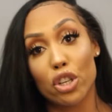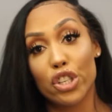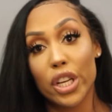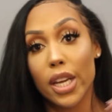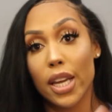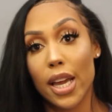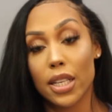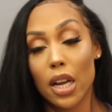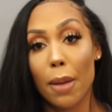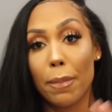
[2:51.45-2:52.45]
she
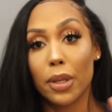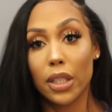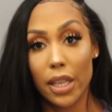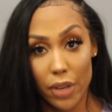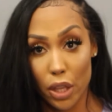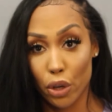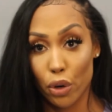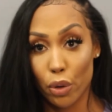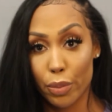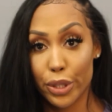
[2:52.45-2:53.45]
ended up leaving the group.